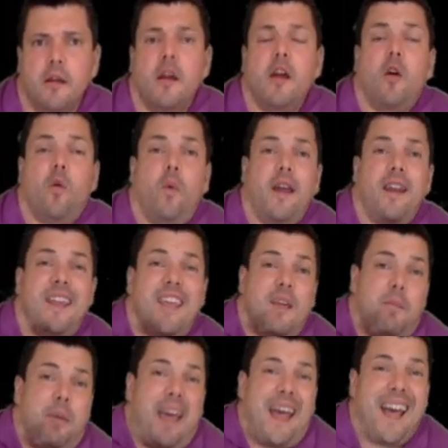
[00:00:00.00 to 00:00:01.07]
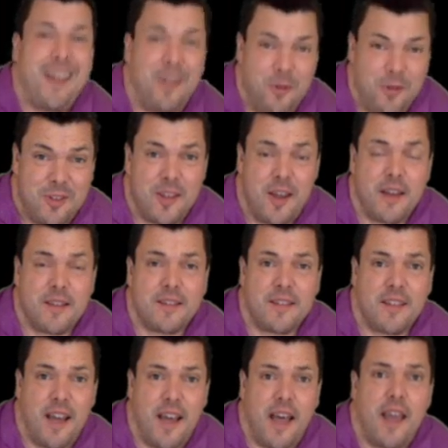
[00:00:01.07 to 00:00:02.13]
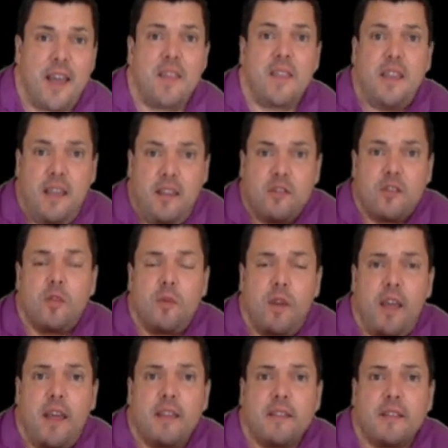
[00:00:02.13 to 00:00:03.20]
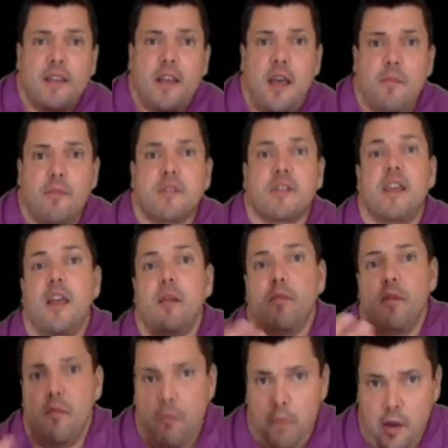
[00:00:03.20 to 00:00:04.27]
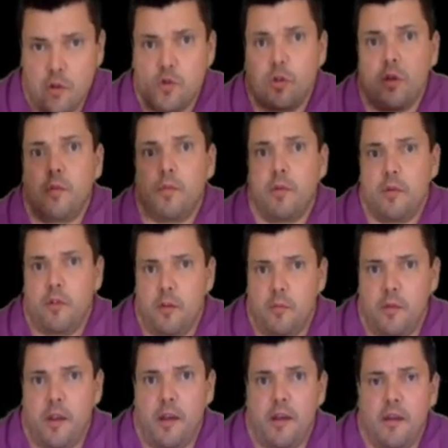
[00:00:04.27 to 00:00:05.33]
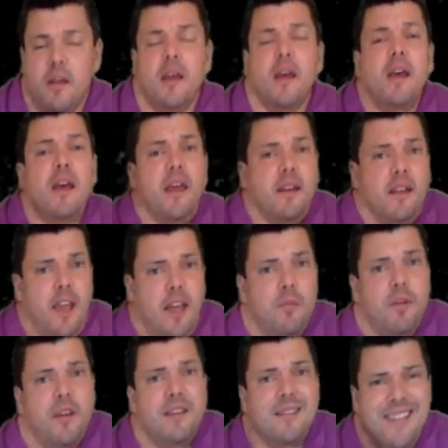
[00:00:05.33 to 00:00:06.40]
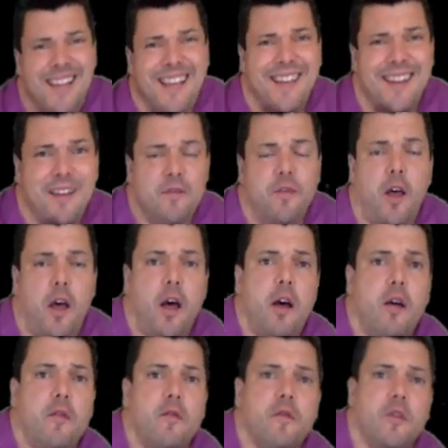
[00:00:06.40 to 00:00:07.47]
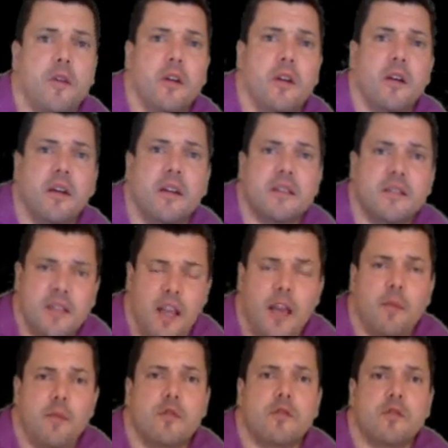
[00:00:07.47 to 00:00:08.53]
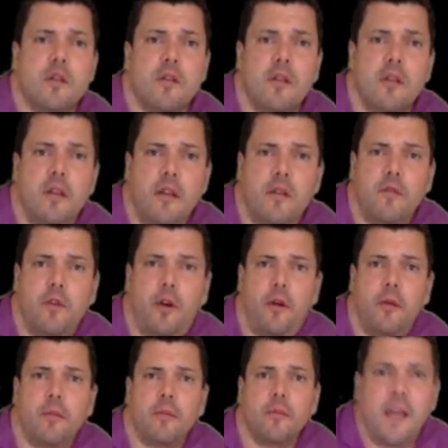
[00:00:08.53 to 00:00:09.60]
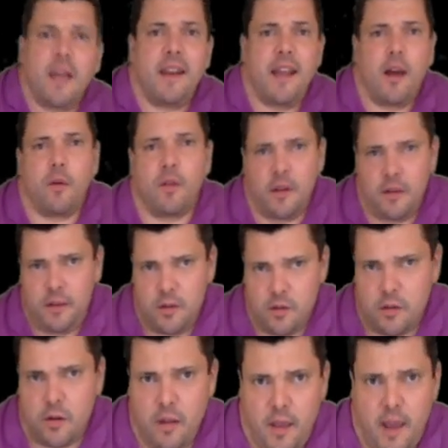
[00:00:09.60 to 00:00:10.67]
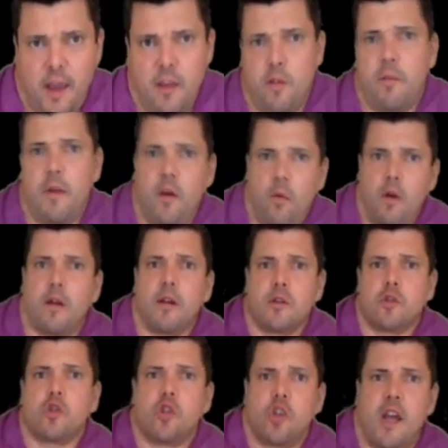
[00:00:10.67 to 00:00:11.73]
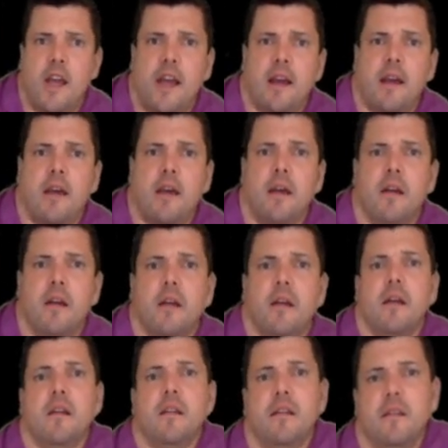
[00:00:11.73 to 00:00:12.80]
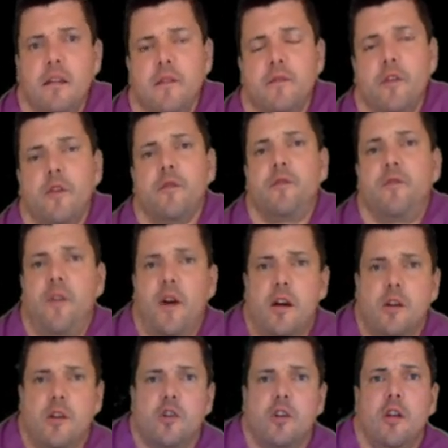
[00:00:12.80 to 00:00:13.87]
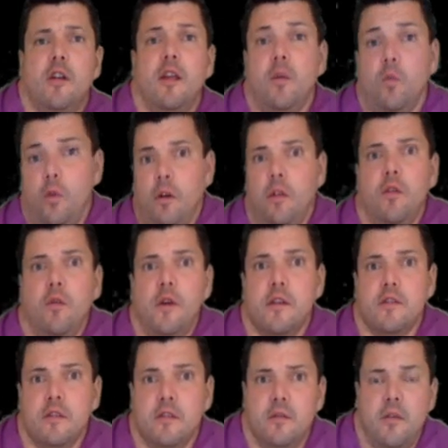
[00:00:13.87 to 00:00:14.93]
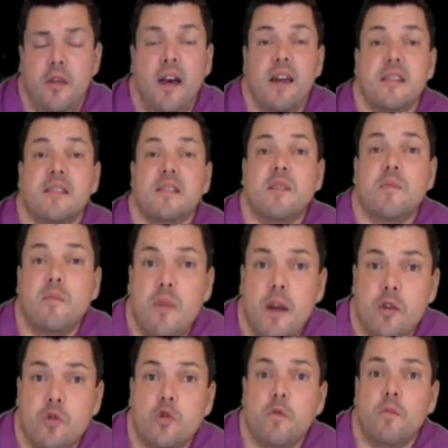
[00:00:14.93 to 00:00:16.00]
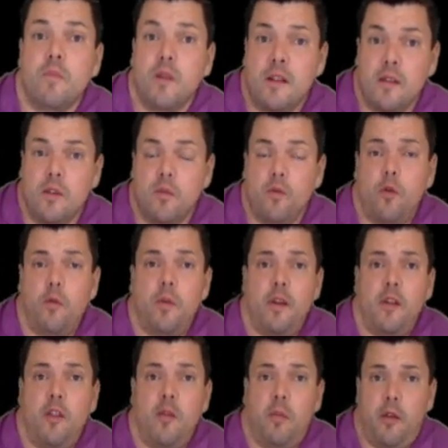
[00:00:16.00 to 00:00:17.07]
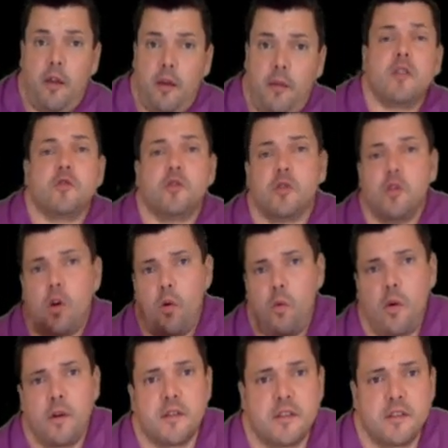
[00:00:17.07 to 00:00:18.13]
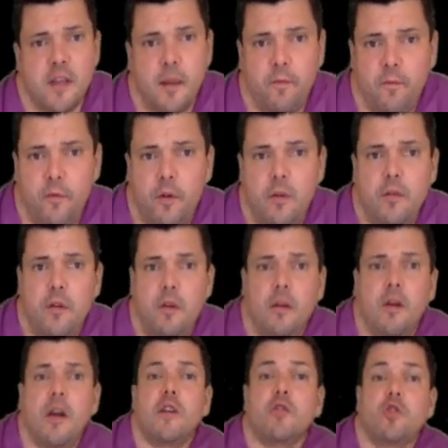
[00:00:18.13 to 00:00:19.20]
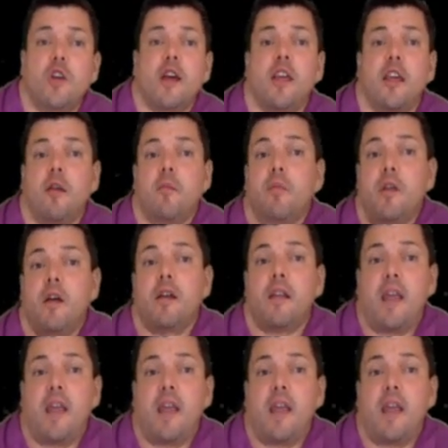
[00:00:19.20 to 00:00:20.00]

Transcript: When hepatocytes die, these three enzymes can be measurable in the blood and can be indicative of damage to the liver. Now, in addition to that, you may want to check liver function, and one of the ways to do that is to measure bilirubin in the blood. To go one step further, checking a blood